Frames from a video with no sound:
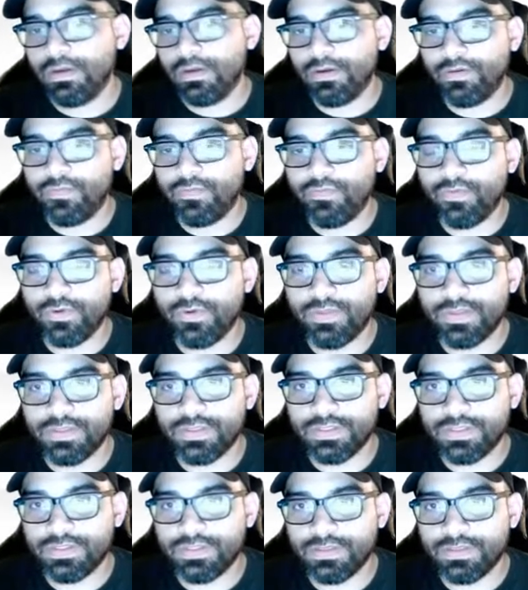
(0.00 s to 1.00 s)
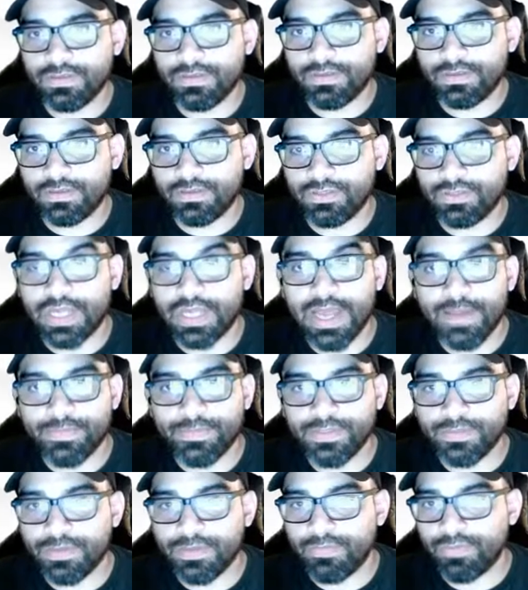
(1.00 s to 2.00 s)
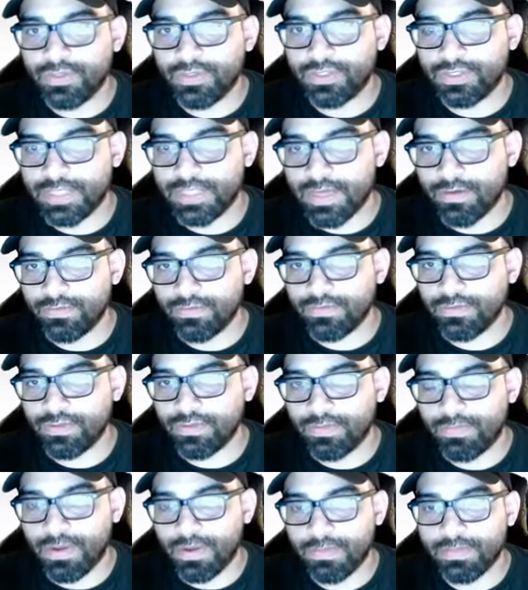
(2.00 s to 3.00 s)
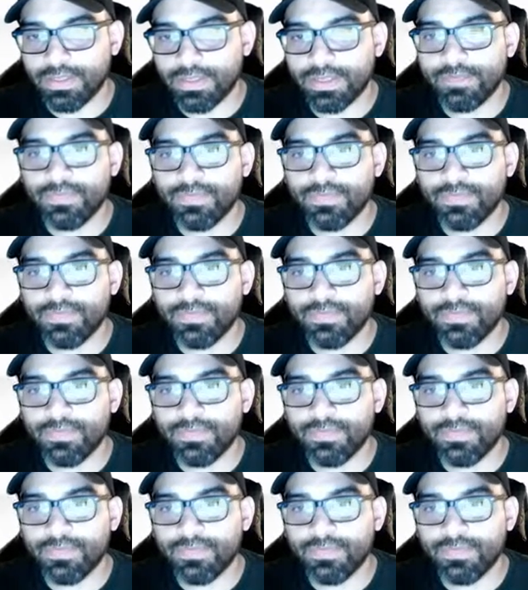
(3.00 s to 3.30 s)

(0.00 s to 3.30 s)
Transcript: for this jab to be pushed out to the public